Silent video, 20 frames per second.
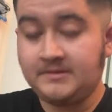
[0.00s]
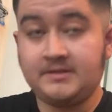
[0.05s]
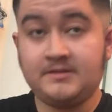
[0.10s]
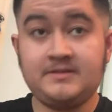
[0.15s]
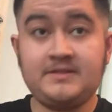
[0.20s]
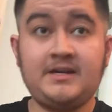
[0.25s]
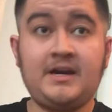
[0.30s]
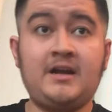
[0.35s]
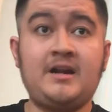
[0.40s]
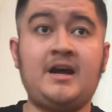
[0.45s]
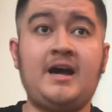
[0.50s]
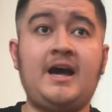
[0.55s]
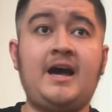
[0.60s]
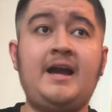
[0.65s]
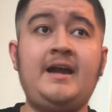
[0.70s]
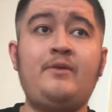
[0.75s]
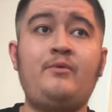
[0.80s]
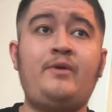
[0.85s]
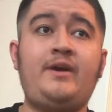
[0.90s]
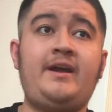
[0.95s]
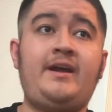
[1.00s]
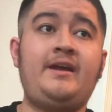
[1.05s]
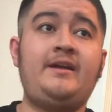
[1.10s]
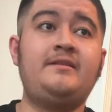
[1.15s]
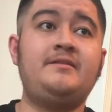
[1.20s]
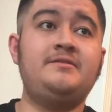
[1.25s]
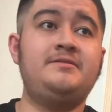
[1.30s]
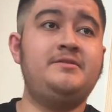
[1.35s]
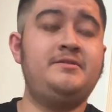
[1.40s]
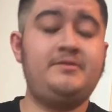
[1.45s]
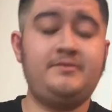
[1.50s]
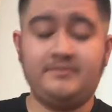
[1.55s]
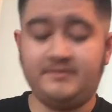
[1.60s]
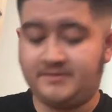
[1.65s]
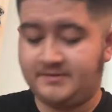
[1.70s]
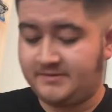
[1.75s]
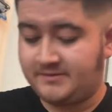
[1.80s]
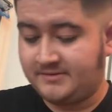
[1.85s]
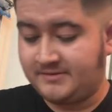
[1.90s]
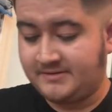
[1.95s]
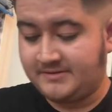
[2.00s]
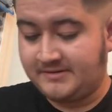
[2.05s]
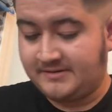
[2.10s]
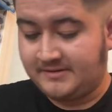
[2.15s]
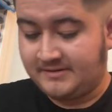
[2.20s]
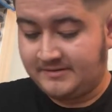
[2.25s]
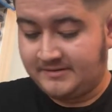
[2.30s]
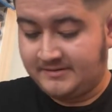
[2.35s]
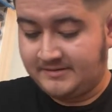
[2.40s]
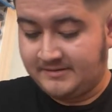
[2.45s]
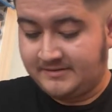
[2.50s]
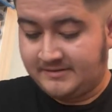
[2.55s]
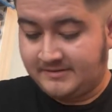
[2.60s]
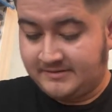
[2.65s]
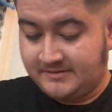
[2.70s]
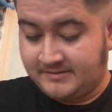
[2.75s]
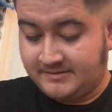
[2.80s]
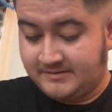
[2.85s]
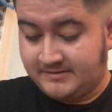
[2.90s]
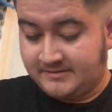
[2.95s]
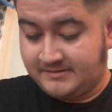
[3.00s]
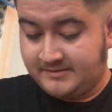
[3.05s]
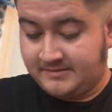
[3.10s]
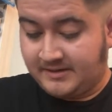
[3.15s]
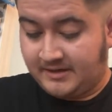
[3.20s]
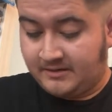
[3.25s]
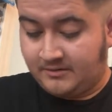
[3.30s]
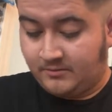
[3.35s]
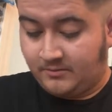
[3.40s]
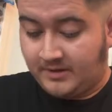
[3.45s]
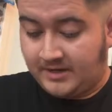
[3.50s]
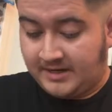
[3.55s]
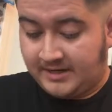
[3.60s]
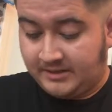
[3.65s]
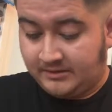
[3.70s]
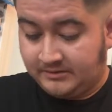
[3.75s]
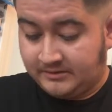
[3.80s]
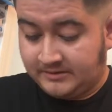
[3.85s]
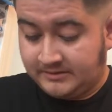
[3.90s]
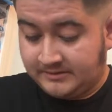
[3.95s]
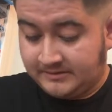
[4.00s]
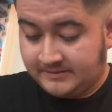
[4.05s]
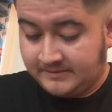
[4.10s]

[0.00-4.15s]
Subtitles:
It's got a highway too. It's kind of wild.